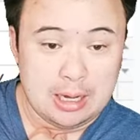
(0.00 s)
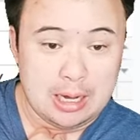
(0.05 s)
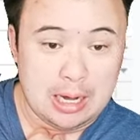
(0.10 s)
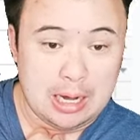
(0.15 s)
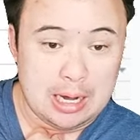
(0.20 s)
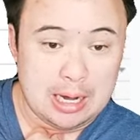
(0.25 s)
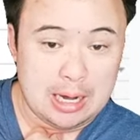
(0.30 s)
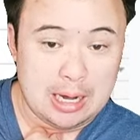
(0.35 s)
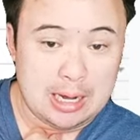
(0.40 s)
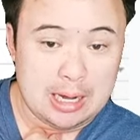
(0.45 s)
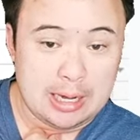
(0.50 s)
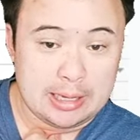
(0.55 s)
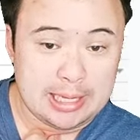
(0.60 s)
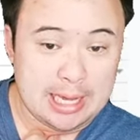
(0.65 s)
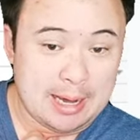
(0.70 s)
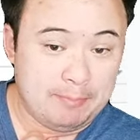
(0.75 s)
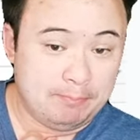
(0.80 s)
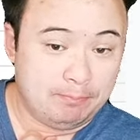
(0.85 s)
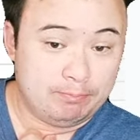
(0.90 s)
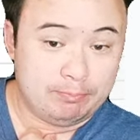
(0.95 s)
uh
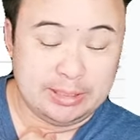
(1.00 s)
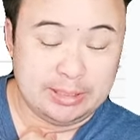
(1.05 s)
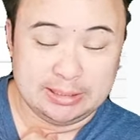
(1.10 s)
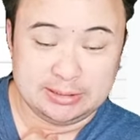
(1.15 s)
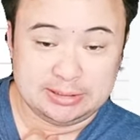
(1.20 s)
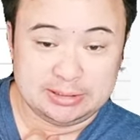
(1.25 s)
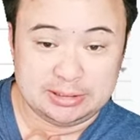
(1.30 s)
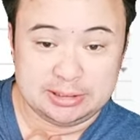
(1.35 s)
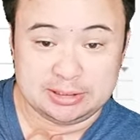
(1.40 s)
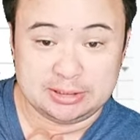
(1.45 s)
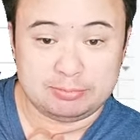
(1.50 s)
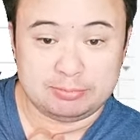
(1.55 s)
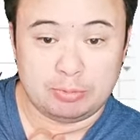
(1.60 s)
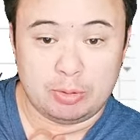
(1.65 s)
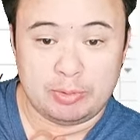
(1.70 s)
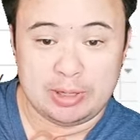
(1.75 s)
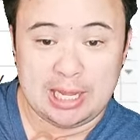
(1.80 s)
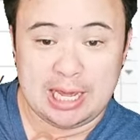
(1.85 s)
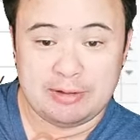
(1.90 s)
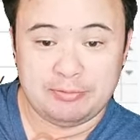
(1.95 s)
yeah, it's just
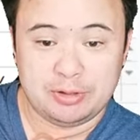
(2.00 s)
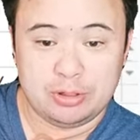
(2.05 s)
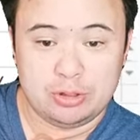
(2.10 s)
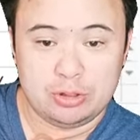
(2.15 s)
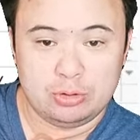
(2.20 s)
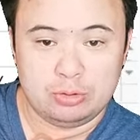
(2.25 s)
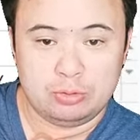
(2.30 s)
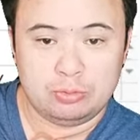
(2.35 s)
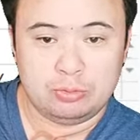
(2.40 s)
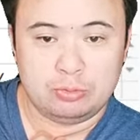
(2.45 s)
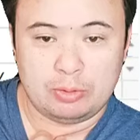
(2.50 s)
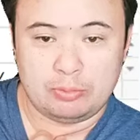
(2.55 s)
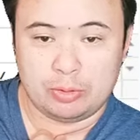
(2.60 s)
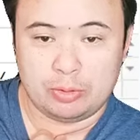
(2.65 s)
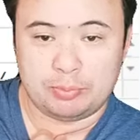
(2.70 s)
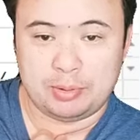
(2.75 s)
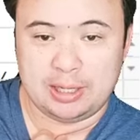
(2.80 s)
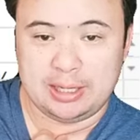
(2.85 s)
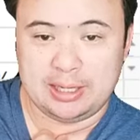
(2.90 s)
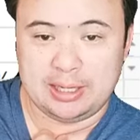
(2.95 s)
what we have to do when
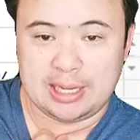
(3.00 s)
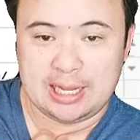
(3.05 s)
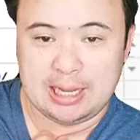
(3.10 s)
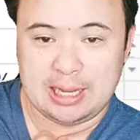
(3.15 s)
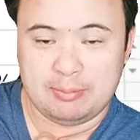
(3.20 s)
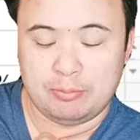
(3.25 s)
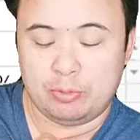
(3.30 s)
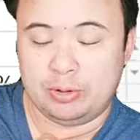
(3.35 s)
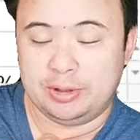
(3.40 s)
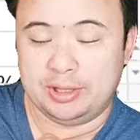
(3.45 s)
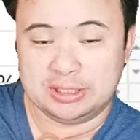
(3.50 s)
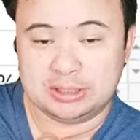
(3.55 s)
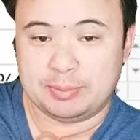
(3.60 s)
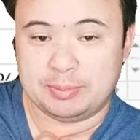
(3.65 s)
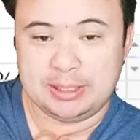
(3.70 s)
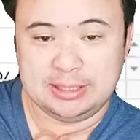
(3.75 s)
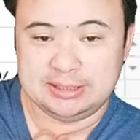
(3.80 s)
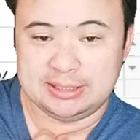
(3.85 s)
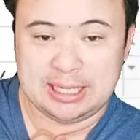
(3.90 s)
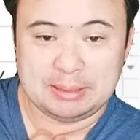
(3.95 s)
we're playing a game with this
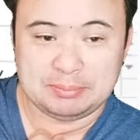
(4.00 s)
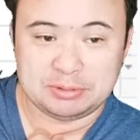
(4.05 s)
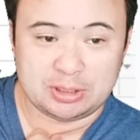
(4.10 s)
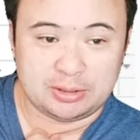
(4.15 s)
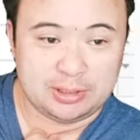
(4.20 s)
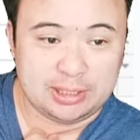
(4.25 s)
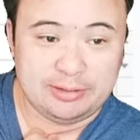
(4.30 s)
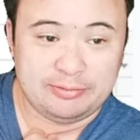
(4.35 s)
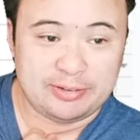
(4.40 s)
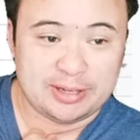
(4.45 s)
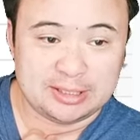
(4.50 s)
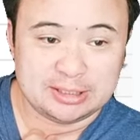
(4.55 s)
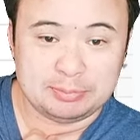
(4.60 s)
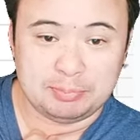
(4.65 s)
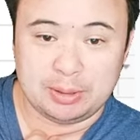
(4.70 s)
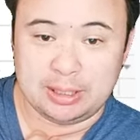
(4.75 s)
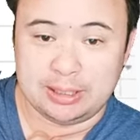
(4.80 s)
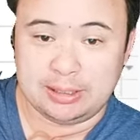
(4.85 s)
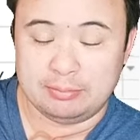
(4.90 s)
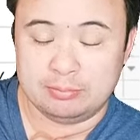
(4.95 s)
many snaps on defense,
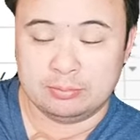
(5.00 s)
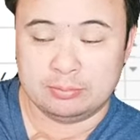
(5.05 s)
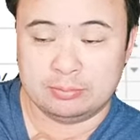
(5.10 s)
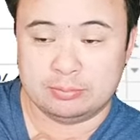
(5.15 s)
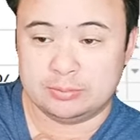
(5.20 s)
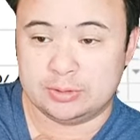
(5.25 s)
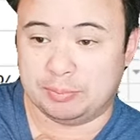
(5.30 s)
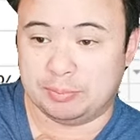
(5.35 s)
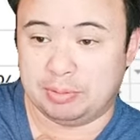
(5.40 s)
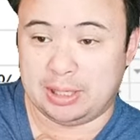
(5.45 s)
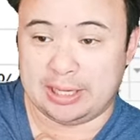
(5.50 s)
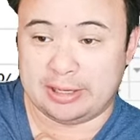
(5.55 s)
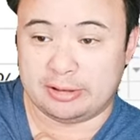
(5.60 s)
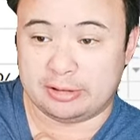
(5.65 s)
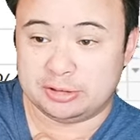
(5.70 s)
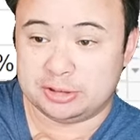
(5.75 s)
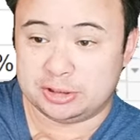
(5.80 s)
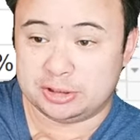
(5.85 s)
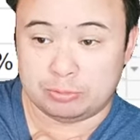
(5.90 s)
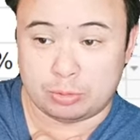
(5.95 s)
but the
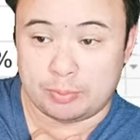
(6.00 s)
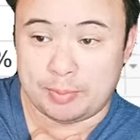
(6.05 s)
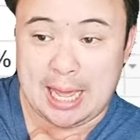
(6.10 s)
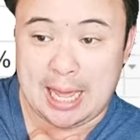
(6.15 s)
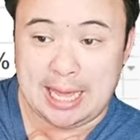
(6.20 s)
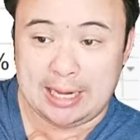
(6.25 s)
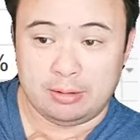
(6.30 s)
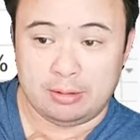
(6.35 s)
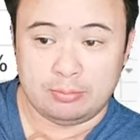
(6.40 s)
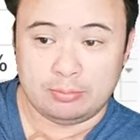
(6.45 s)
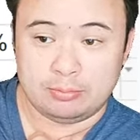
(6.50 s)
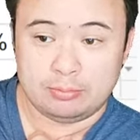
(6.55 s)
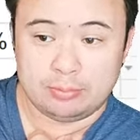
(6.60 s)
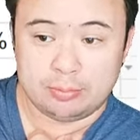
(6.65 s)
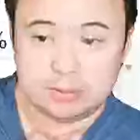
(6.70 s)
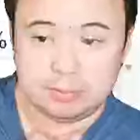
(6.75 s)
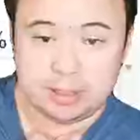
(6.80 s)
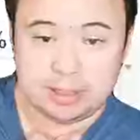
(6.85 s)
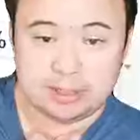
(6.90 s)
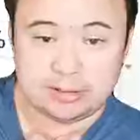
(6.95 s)
players were bad.
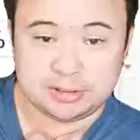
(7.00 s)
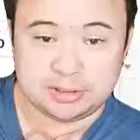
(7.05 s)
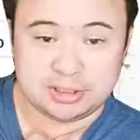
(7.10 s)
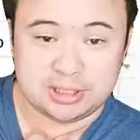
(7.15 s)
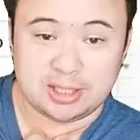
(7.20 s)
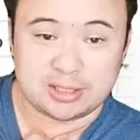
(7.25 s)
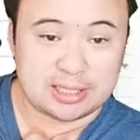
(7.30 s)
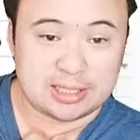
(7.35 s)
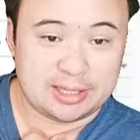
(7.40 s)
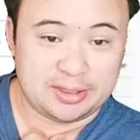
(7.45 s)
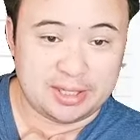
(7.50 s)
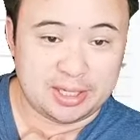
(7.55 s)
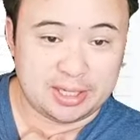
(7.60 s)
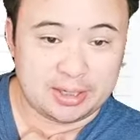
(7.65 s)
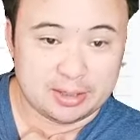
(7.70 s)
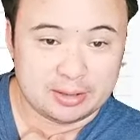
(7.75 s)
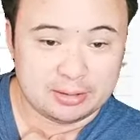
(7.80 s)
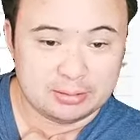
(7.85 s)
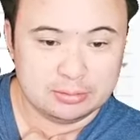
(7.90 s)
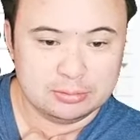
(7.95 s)
The players sucked, I
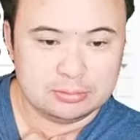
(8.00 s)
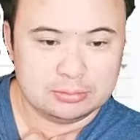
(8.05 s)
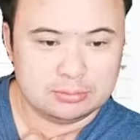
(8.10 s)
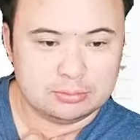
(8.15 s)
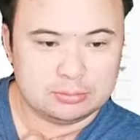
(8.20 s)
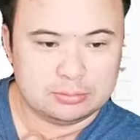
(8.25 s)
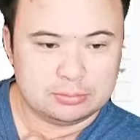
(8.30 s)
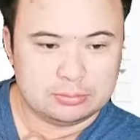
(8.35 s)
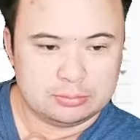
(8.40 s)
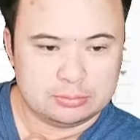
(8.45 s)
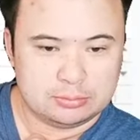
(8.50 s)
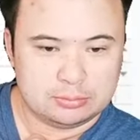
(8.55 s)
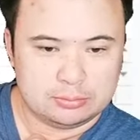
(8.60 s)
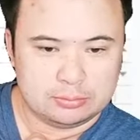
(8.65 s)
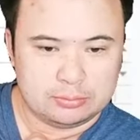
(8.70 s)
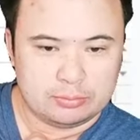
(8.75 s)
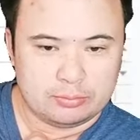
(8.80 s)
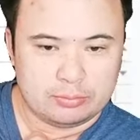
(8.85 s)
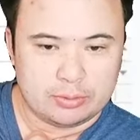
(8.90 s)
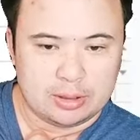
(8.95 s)
think.
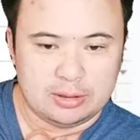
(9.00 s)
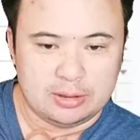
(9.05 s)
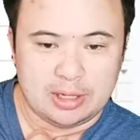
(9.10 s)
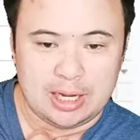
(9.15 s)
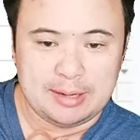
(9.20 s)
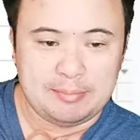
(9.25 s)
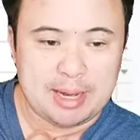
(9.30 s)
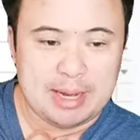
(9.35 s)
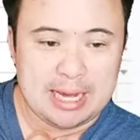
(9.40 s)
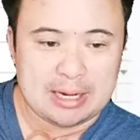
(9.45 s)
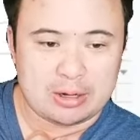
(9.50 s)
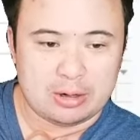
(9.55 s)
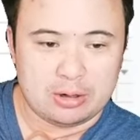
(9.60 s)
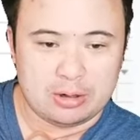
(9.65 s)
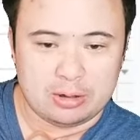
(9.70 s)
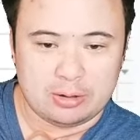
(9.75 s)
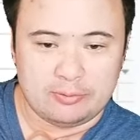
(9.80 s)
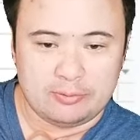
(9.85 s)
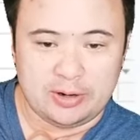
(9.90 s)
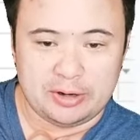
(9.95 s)

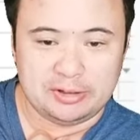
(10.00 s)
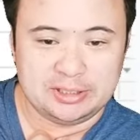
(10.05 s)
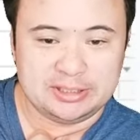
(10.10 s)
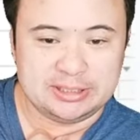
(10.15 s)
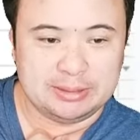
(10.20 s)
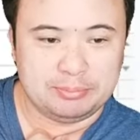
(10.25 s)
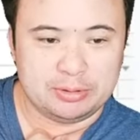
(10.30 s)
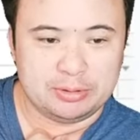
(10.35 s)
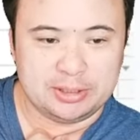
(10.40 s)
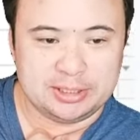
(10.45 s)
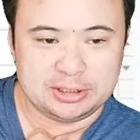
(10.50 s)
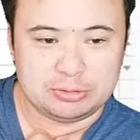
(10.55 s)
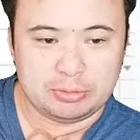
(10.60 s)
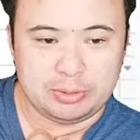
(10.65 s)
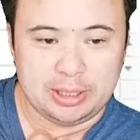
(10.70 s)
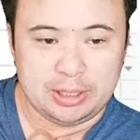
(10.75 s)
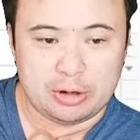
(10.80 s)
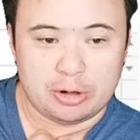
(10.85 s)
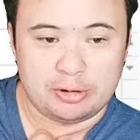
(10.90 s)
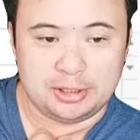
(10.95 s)
Linebacker, very simple this
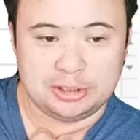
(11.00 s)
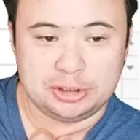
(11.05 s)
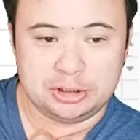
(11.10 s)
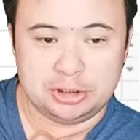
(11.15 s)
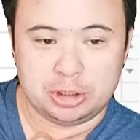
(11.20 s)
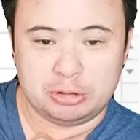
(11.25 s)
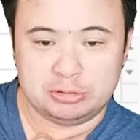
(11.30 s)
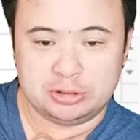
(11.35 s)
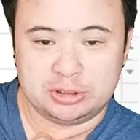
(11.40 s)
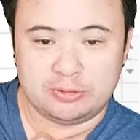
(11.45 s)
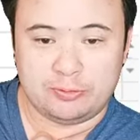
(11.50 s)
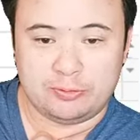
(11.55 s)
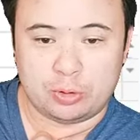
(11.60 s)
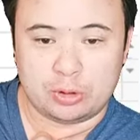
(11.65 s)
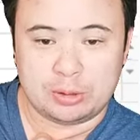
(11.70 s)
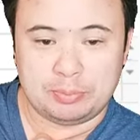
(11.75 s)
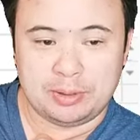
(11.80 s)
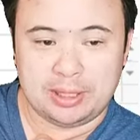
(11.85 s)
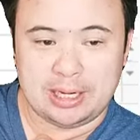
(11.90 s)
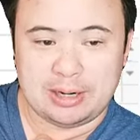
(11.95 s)
week. Ernest Jones, the
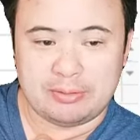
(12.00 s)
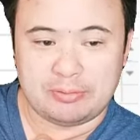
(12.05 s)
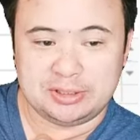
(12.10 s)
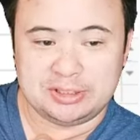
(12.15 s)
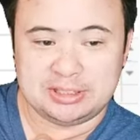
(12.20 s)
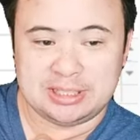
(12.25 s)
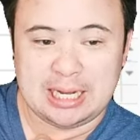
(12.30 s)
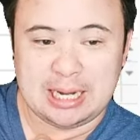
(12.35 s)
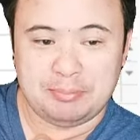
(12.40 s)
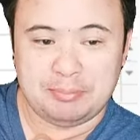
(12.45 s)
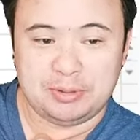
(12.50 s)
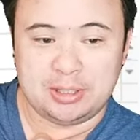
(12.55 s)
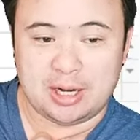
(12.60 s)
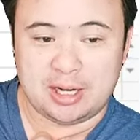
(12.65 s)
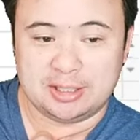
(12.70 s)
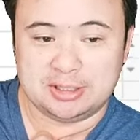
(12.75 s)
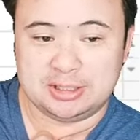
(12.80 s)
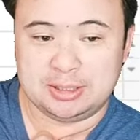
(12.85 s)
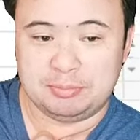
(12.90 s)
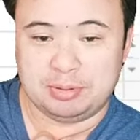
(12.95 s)
fourth, played every snap.
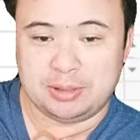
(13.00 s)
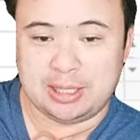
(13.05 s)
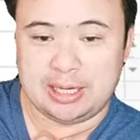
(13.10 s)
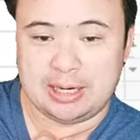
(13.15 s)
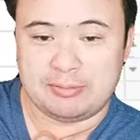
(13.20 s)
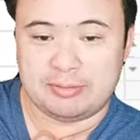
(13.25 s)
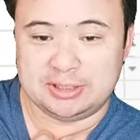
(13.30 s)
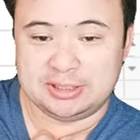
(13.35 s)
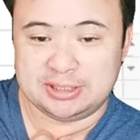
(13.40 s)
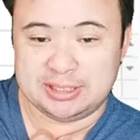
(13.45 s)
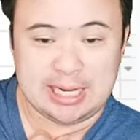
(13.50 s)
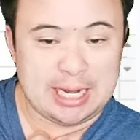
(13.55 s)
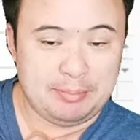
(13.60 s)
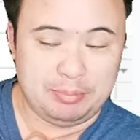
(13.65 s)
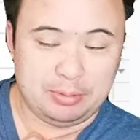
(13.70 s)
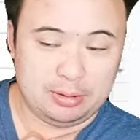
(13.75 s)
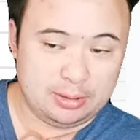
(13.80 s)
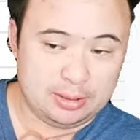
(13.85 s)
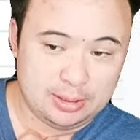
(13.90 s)
Dodson played every snap.